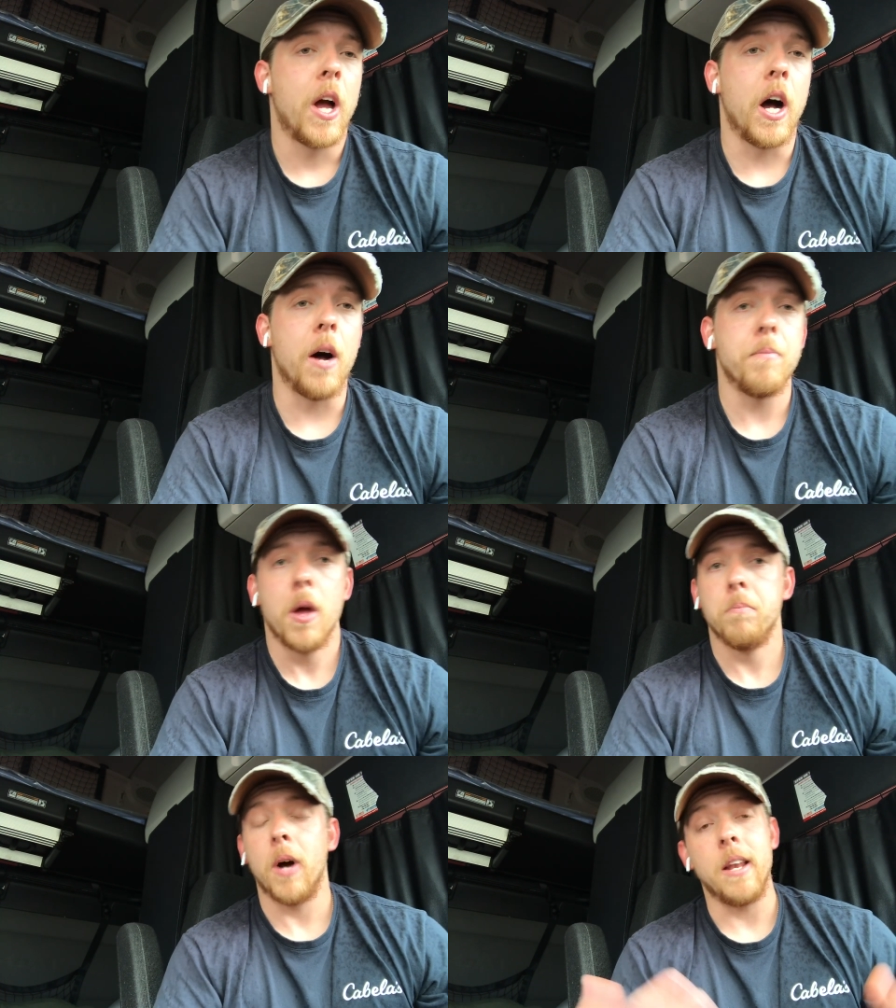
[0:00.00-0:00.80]
Um,
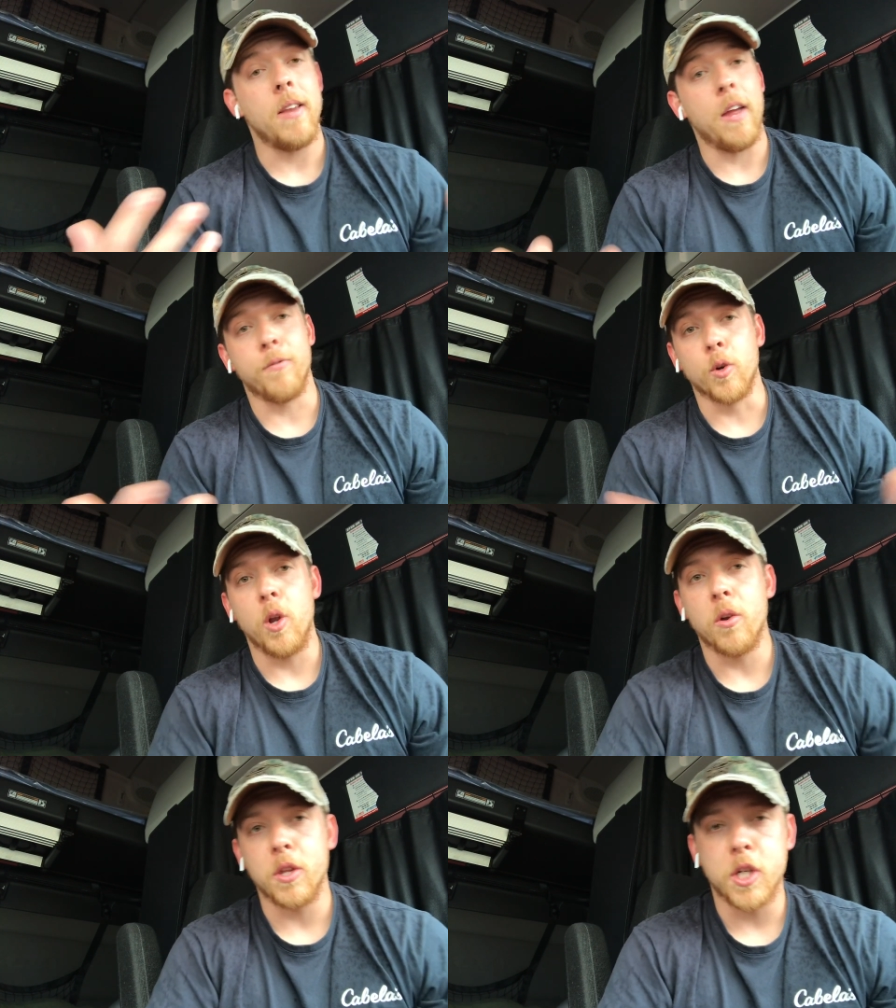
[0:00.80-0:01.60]
but if you're
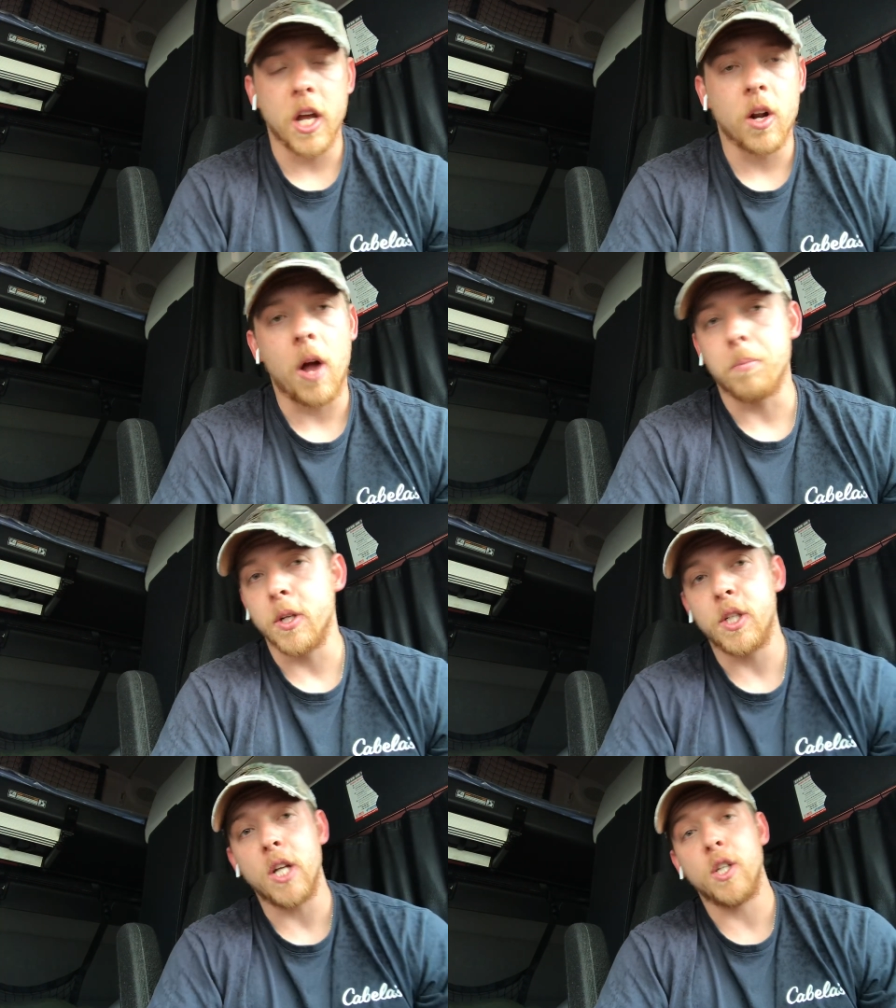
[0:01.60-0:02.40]
new to the channel, I
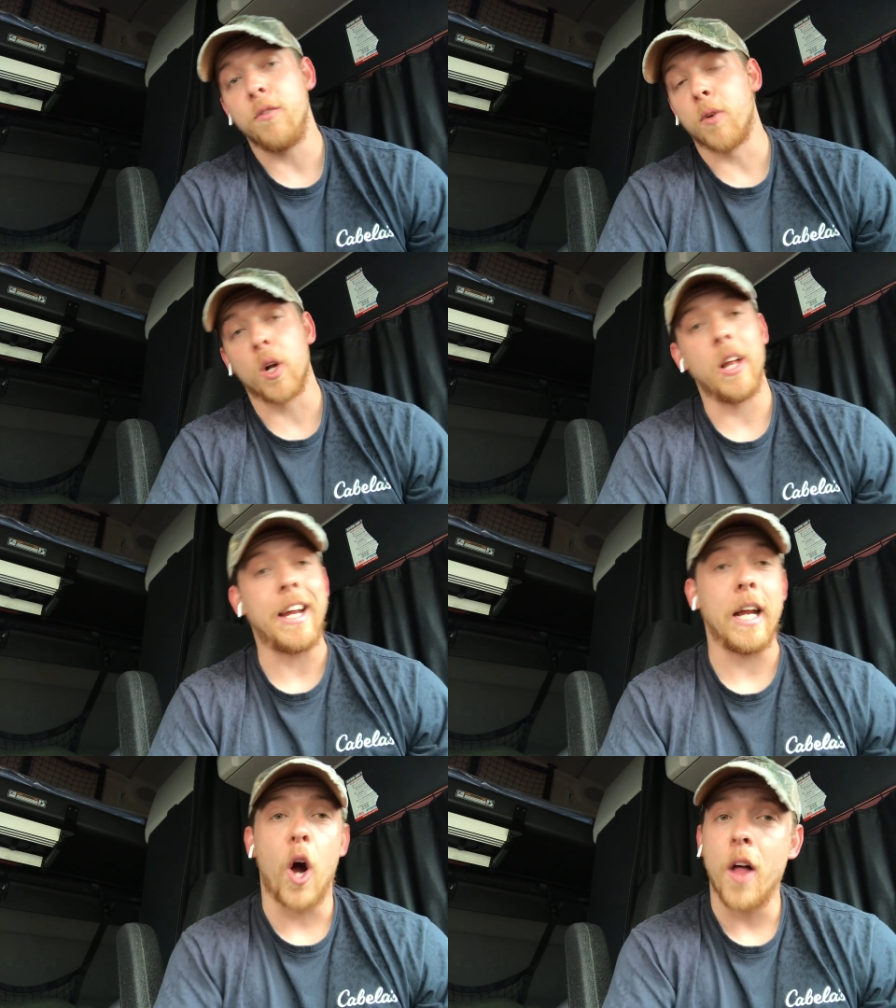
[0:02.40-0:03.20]
appreciate you for
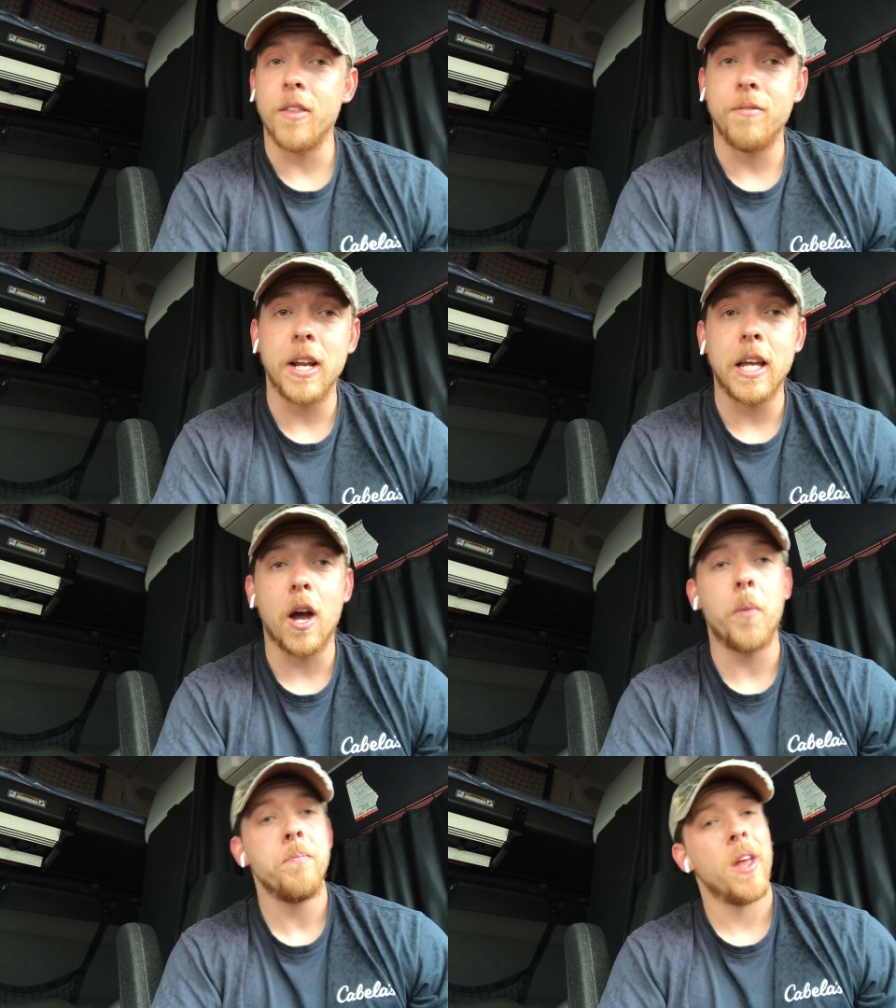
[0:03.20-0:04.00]
clicking on the
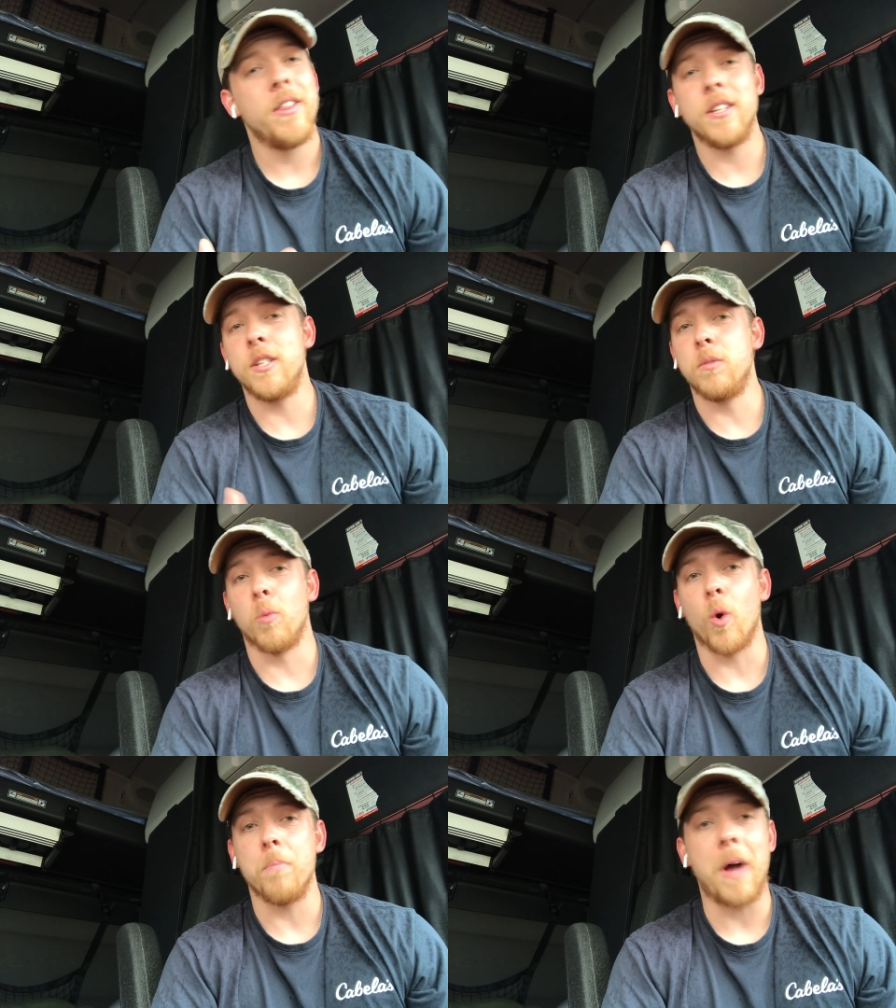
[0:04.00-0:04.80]
video. This is
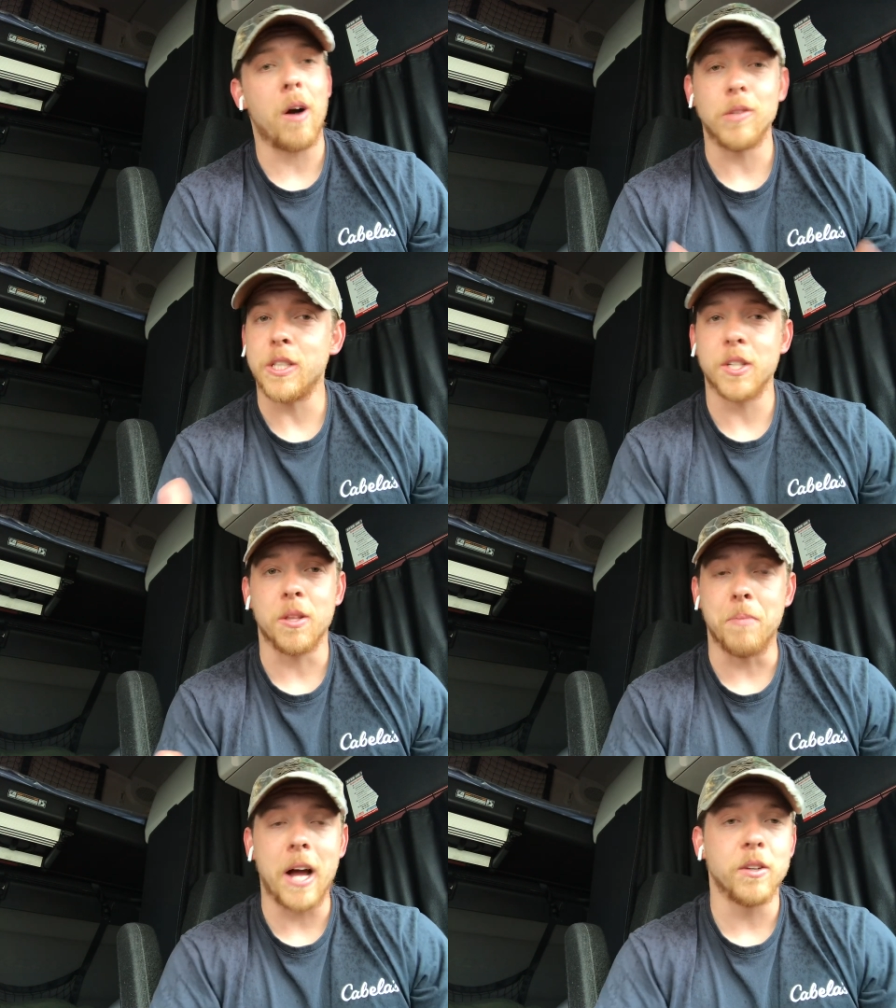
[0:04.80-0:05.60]
more about just
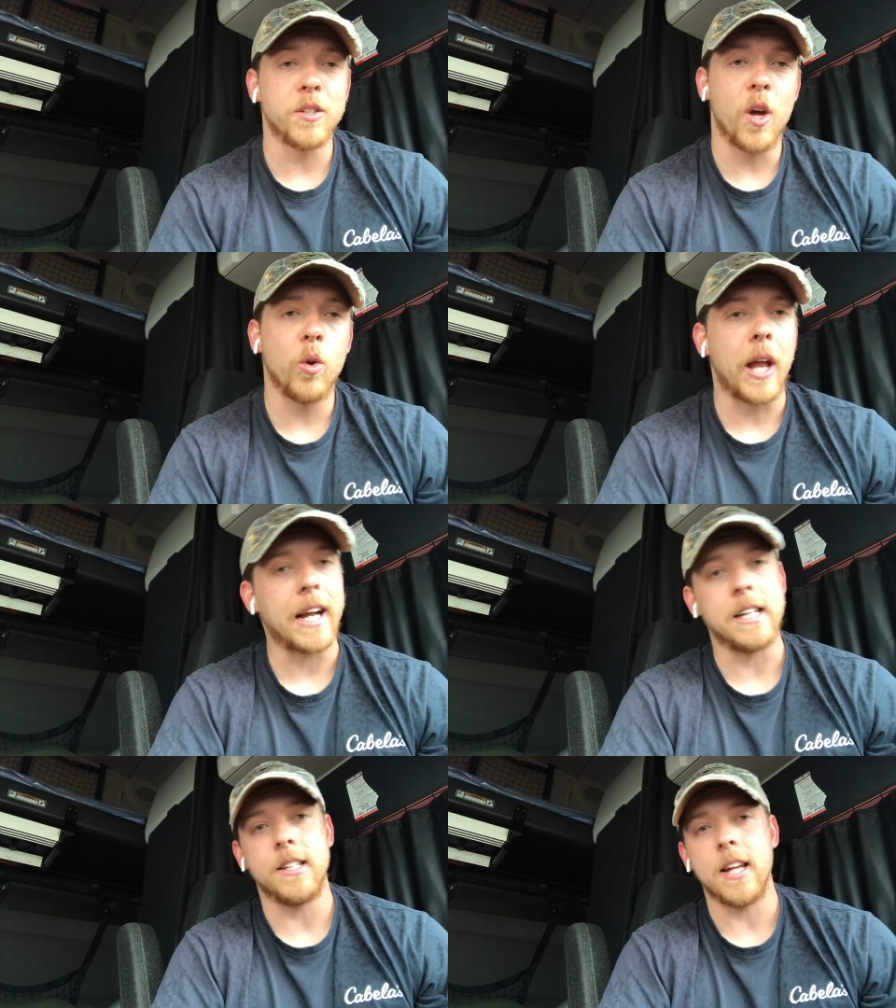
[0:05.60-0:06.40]
the milestone,
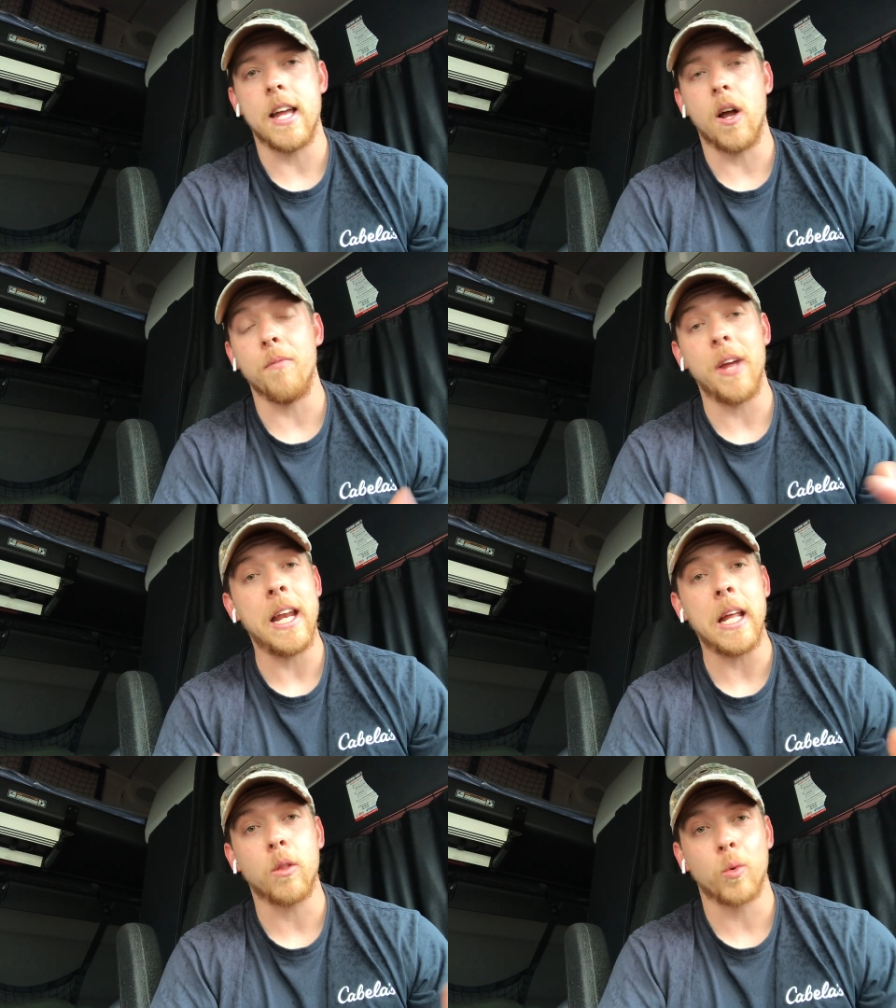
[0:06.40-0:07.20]
like I said, of
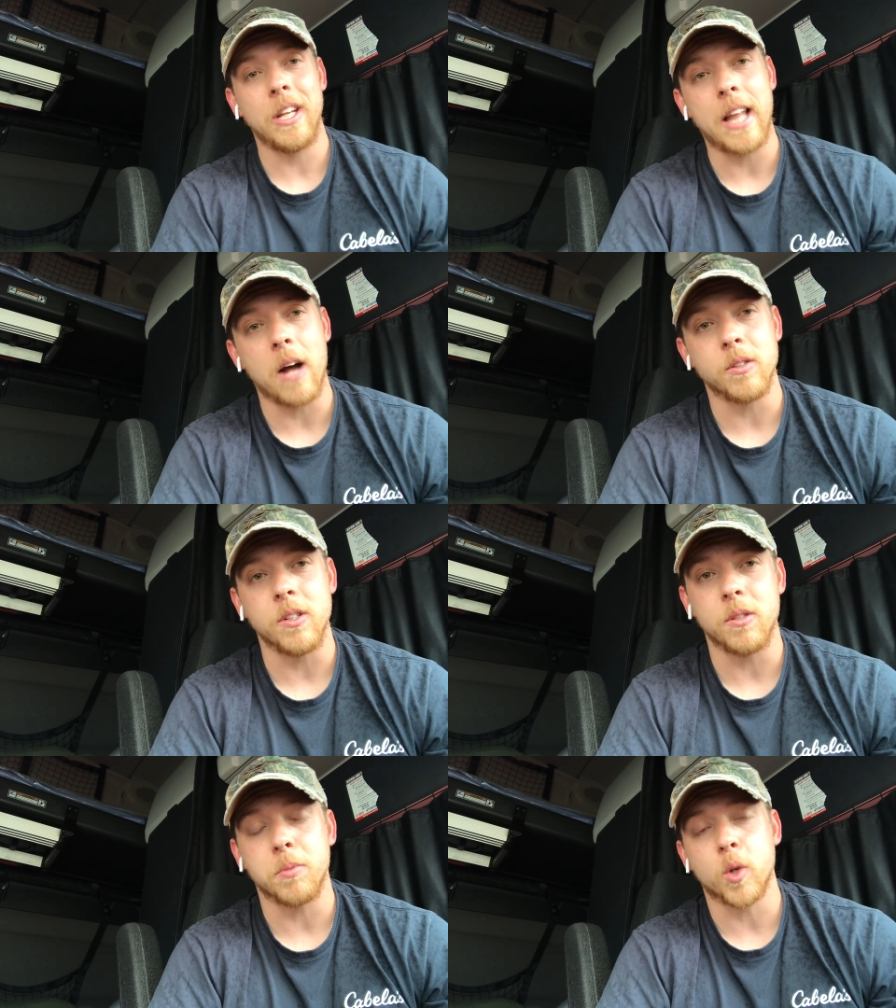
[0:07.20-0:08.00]
hitting
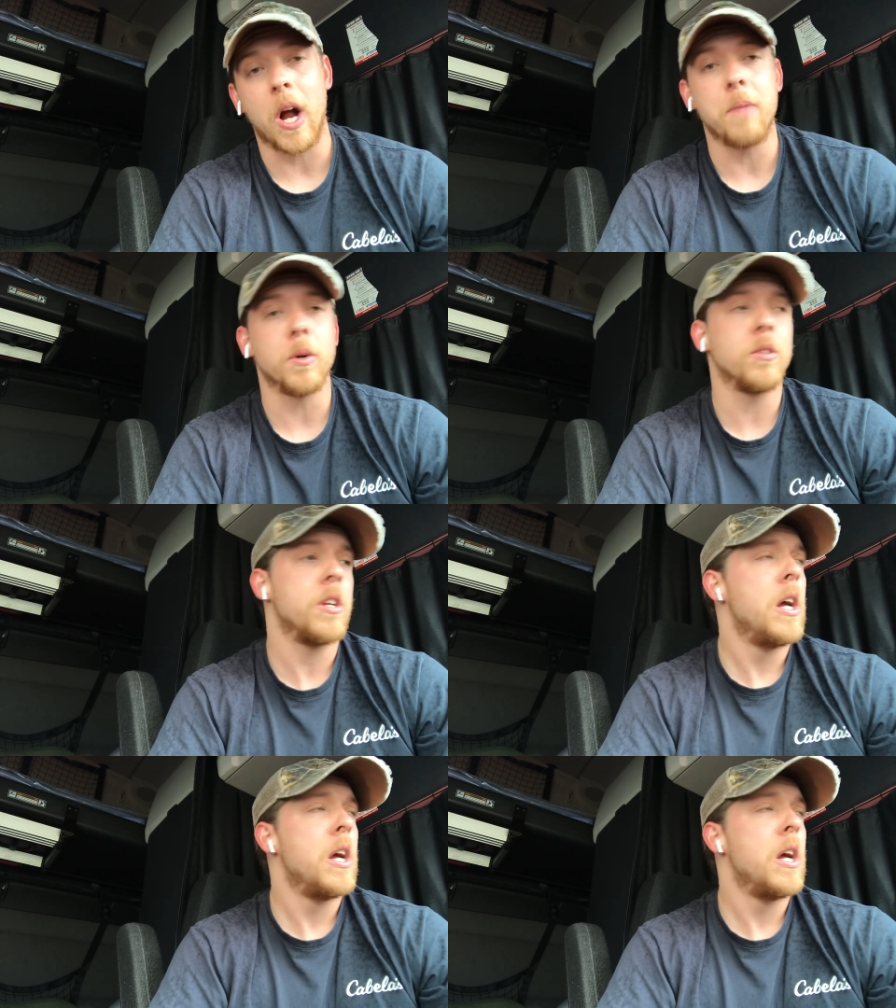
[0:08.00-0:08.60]
3,000 subscribers.